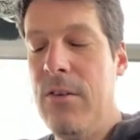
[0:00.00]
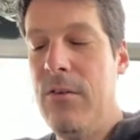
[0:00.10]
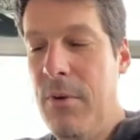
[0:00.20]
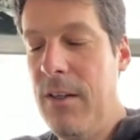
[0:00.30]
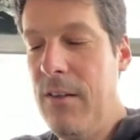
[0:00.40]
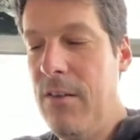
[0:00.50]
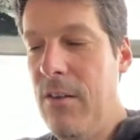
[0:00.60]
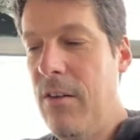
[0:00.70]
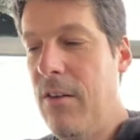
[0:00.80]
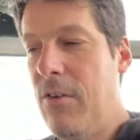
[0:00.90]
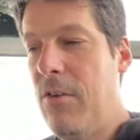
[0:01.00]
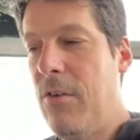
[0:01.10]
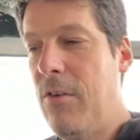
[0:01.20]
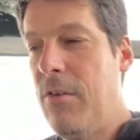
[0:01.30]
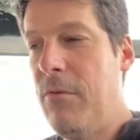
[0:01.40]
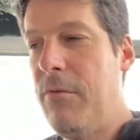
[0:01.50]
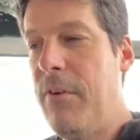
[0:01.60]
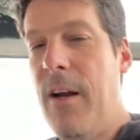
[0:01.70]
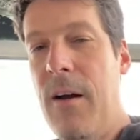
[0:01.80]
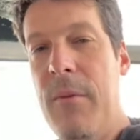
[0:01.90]
during the, the, the,
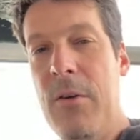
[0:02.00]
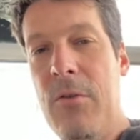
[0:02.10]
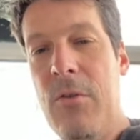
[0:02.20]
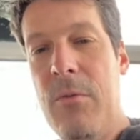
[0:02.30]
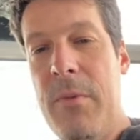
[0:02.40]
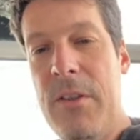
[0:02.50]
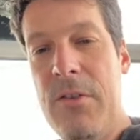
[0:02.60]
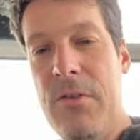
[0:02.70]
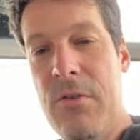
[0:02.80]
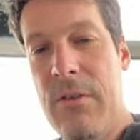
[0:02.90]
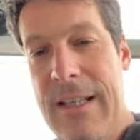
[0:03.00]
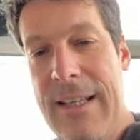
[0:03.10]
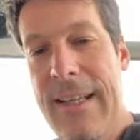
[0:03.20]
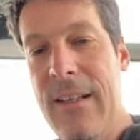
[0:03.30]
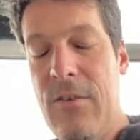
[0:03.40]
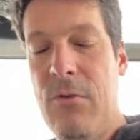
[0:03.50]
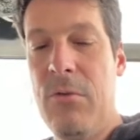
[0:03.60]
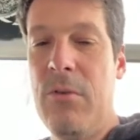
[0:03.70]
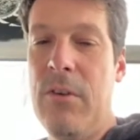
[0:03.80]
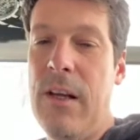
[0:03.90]
fair about the complication linked to
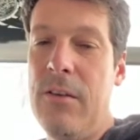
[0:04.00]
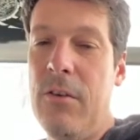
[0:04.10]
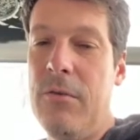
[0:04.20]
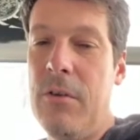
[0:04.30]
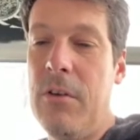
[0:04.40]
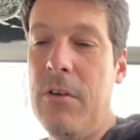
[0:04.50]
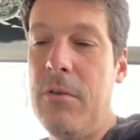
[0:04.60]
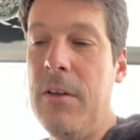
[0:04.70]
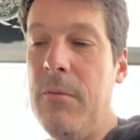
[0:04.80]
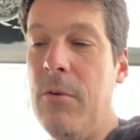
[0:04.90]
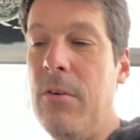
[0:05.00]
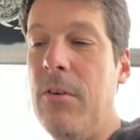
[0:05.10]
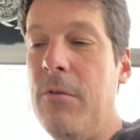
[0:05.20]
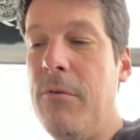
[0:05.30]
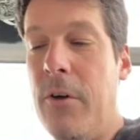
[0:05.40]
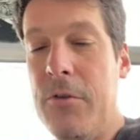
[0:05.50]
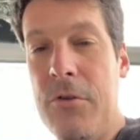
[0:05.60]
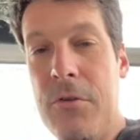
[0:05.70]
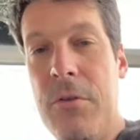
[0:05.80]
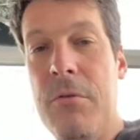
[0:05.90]
the knight of an table, for
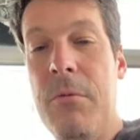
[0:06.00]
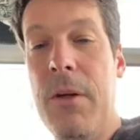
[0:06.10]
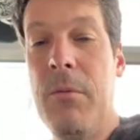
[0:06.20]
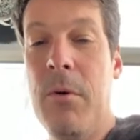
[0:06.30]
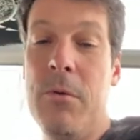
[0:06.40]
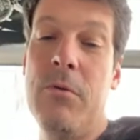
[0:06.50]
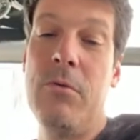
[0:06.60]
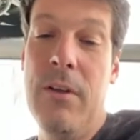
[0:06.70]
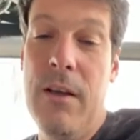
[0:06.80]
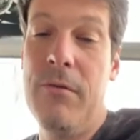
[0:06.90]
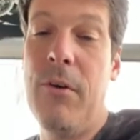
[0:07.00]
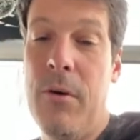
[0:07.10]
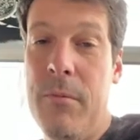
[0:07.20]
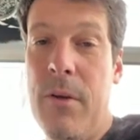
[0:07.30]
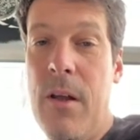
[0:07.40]
sure we want to develop